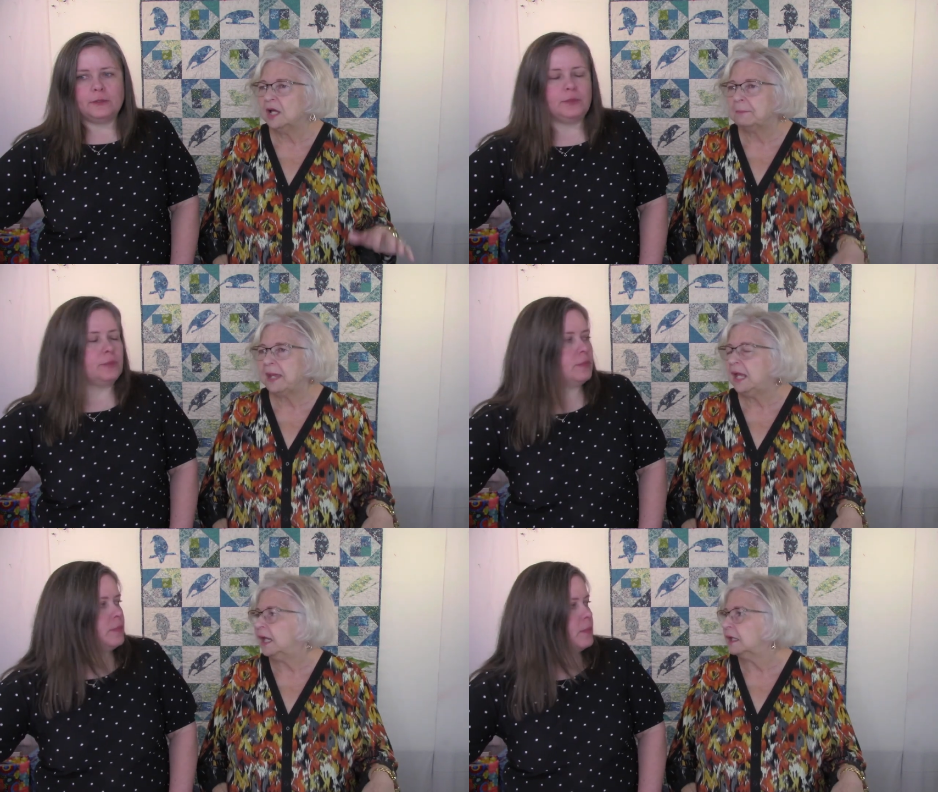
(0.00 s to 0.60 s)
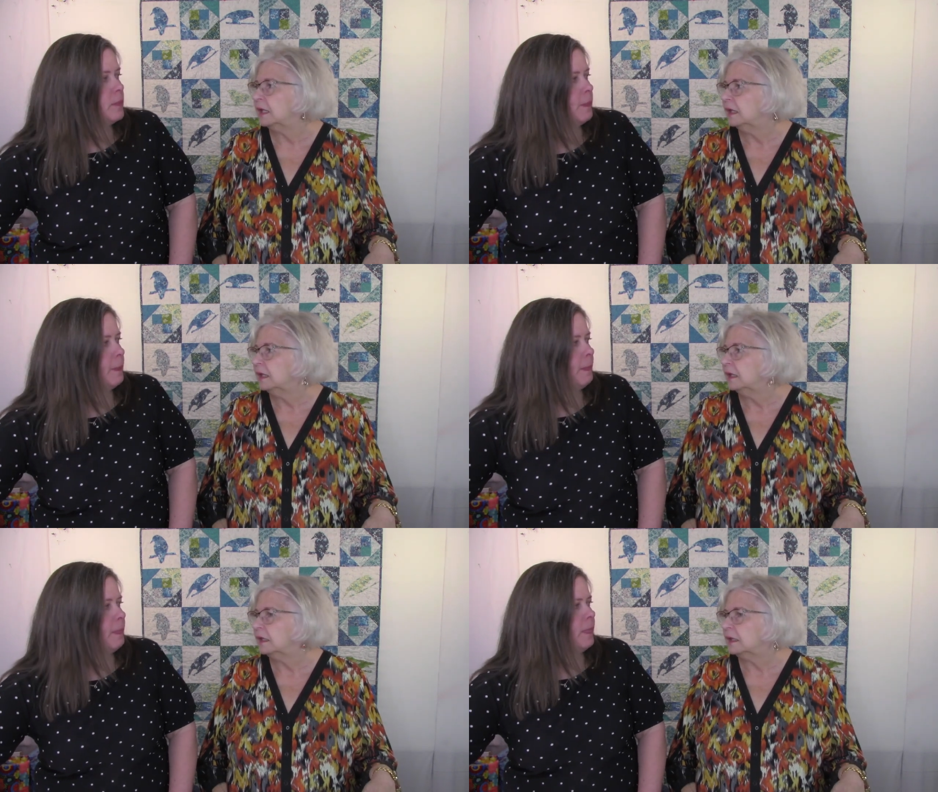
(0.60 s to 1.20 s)
Speaker 1: bag
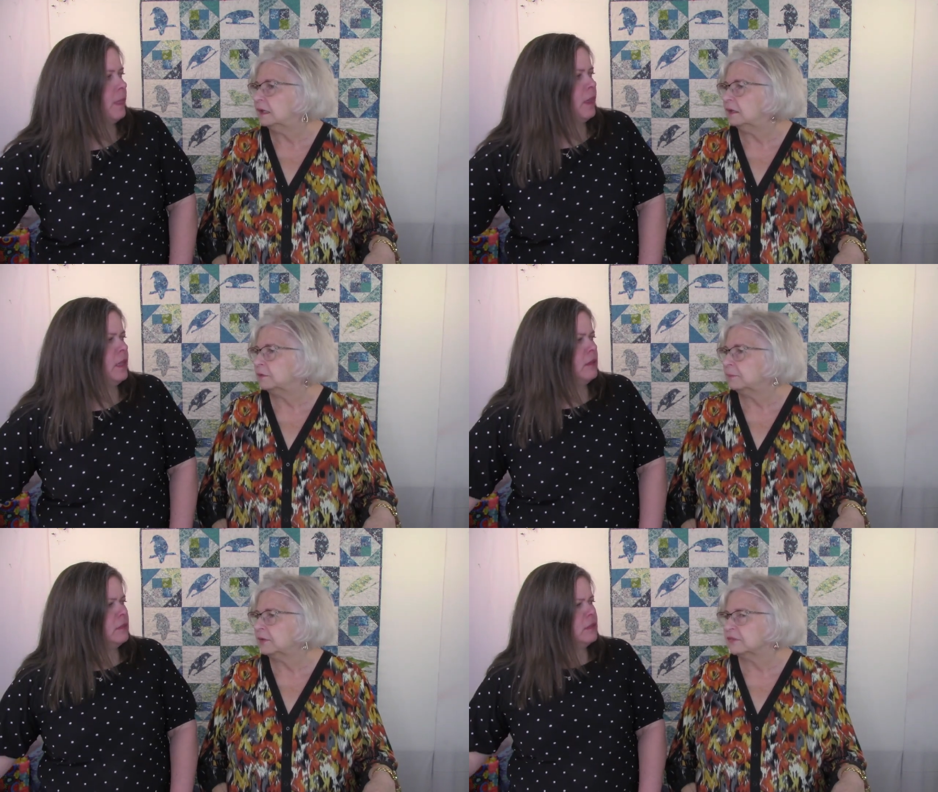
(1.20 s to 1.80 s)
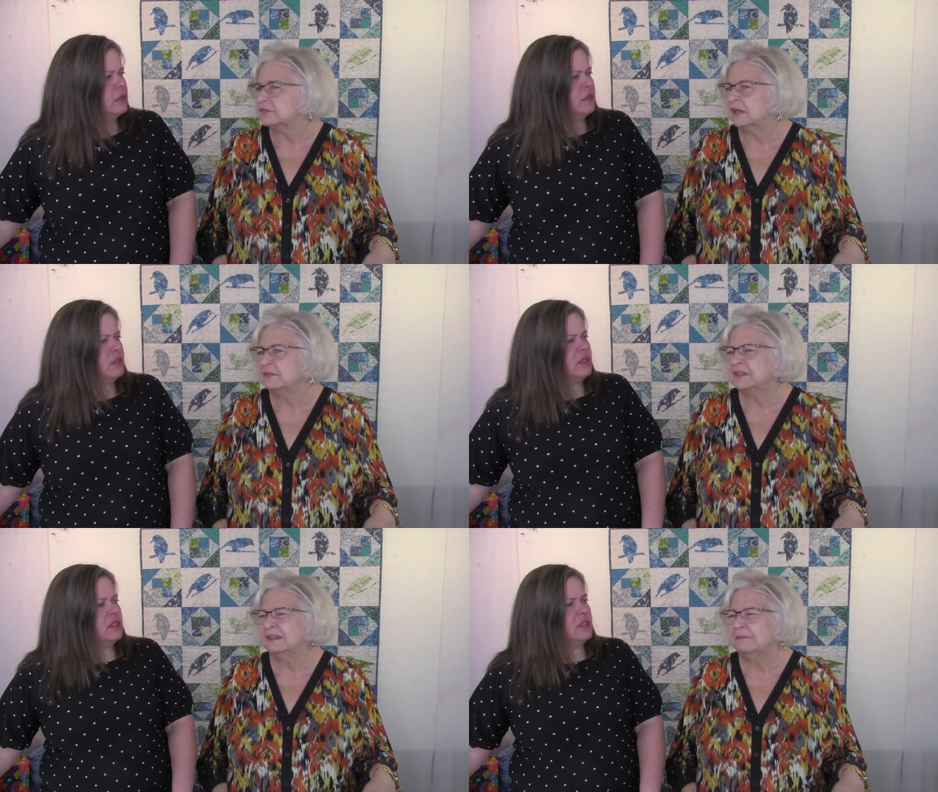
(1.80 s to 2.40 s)
in her purse and I was
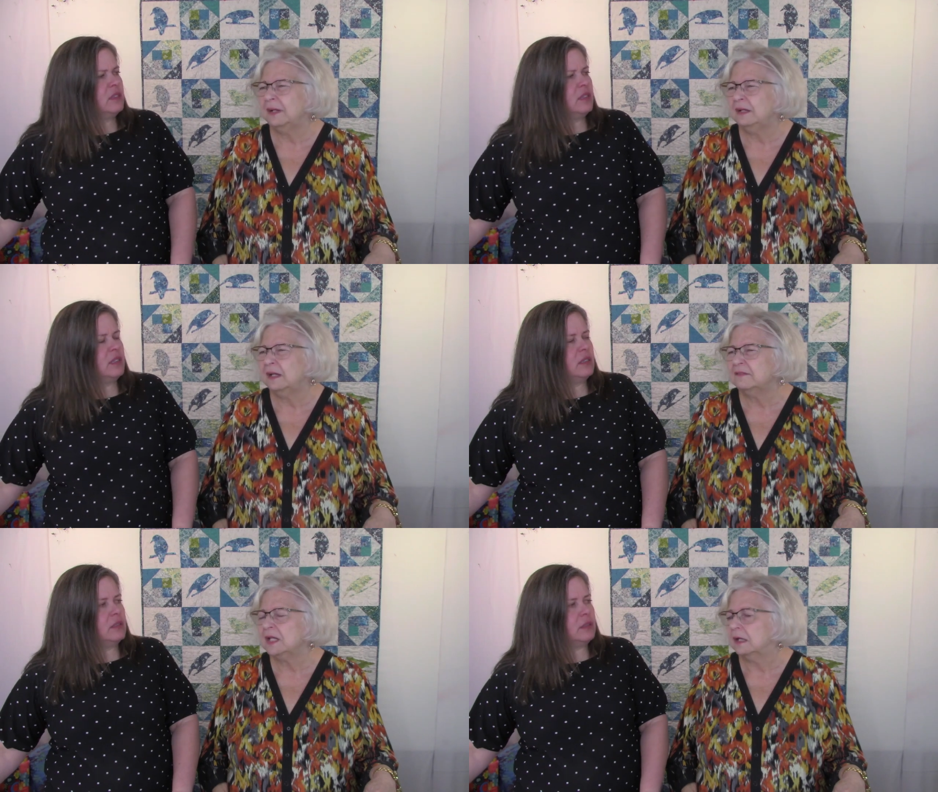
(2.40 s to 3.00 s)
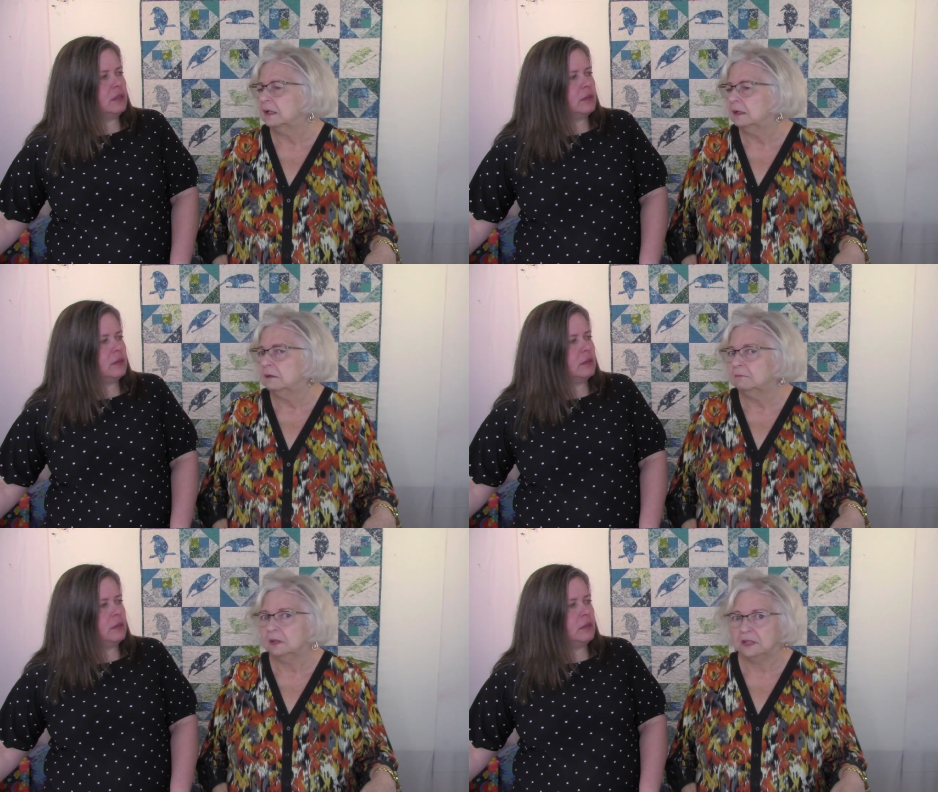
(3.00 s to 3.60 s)
like why do you have that
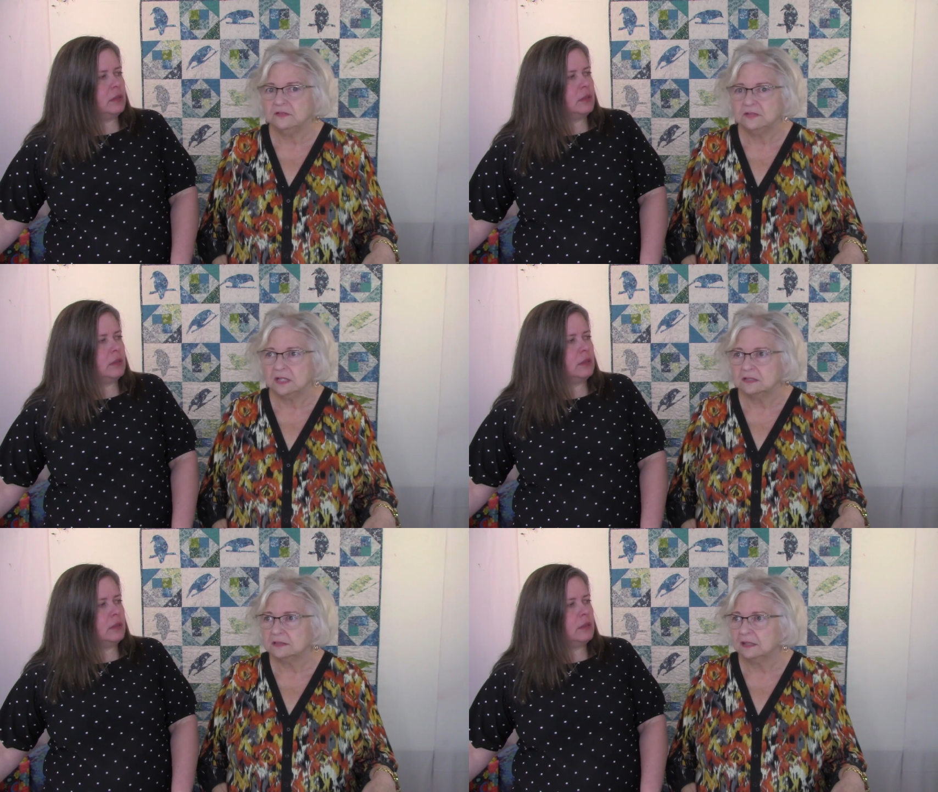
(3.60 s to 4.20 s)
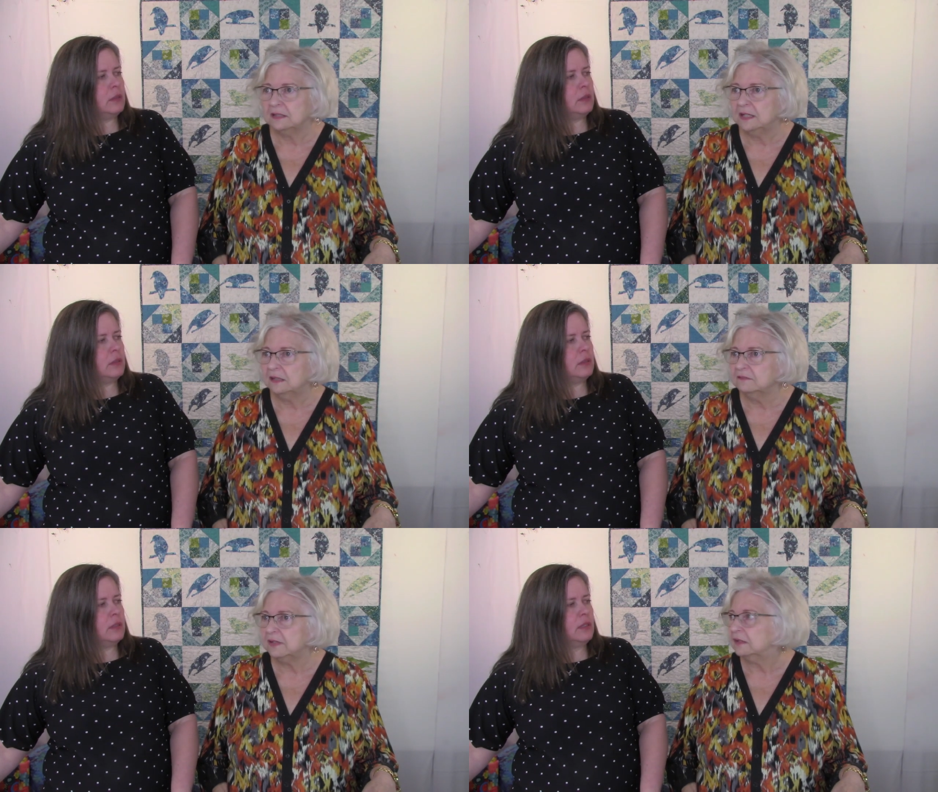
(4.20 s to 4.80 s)
well in case I get stuck in the
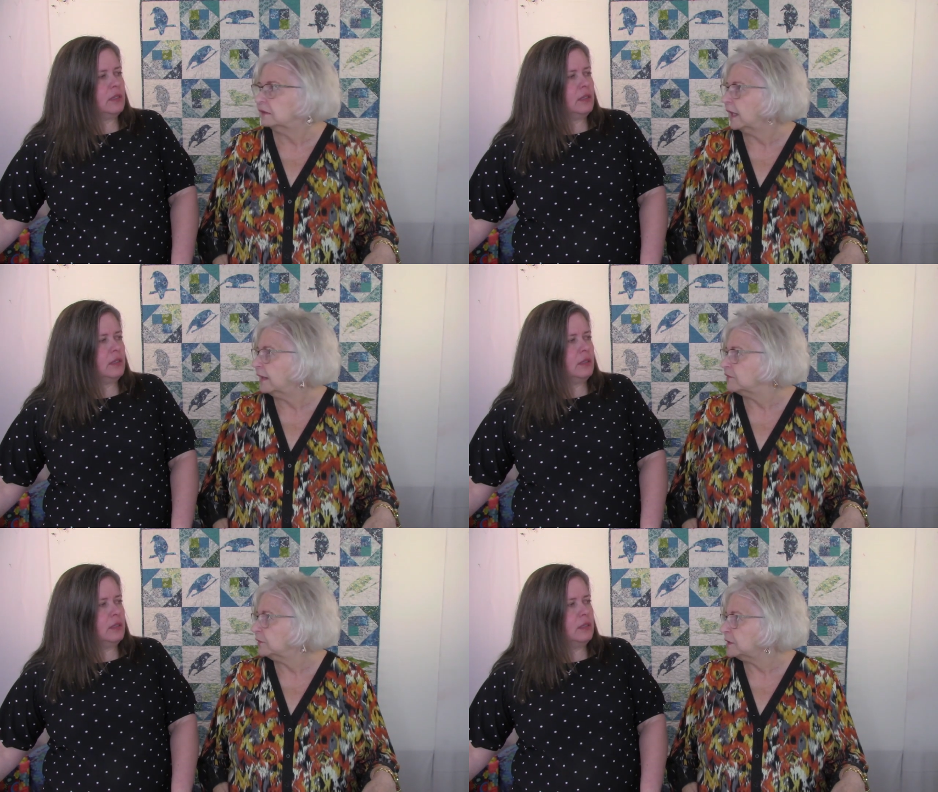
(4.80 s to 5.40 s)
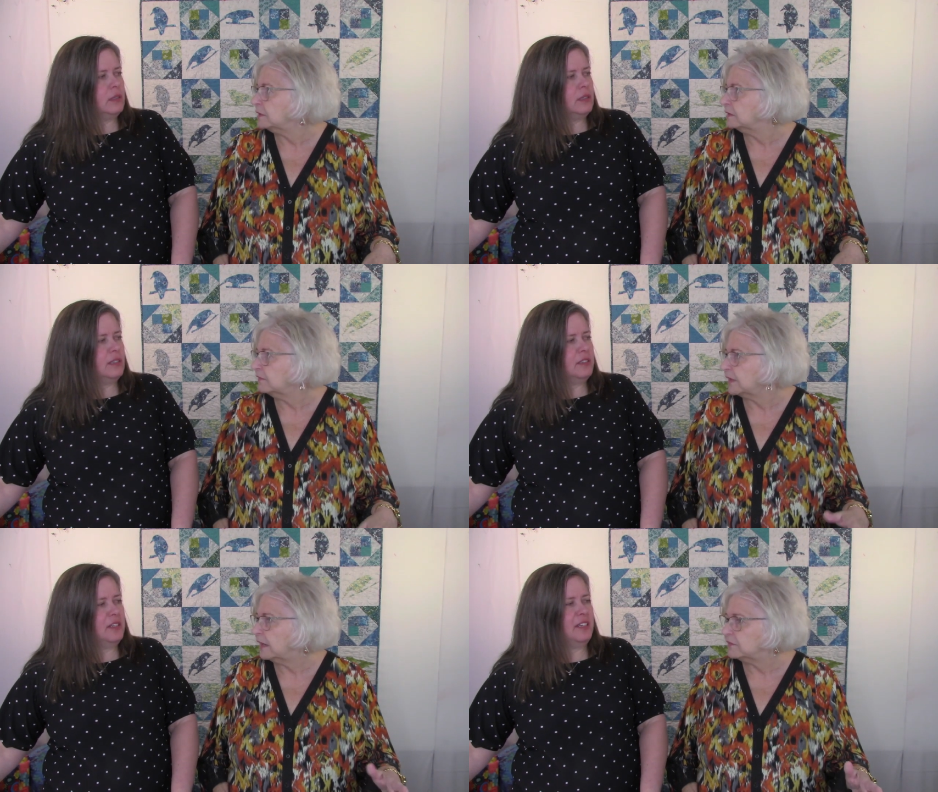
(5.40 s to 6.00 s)
elevator and I have to go if I
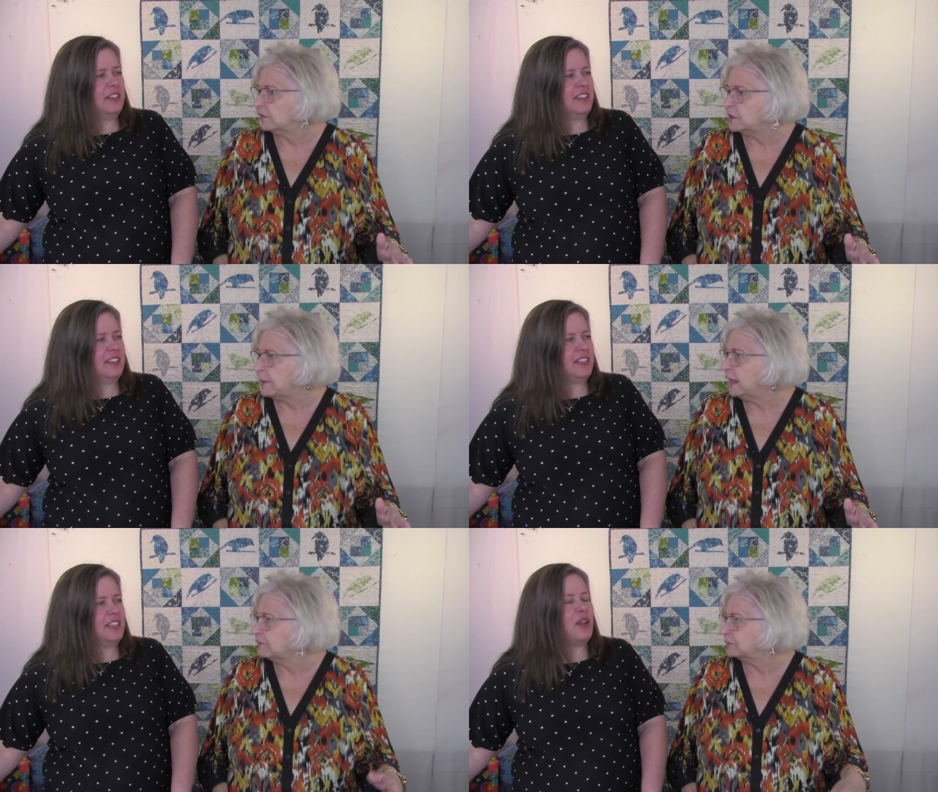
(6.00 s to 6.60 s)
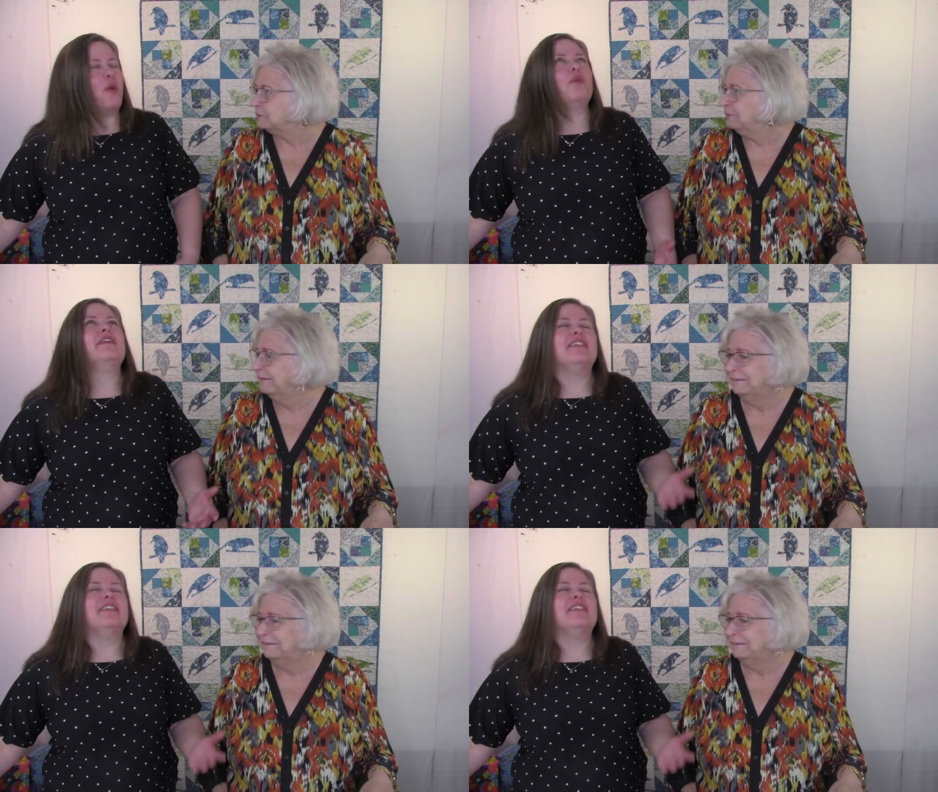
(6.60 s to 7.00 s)
have to go to the bathroom. Oh,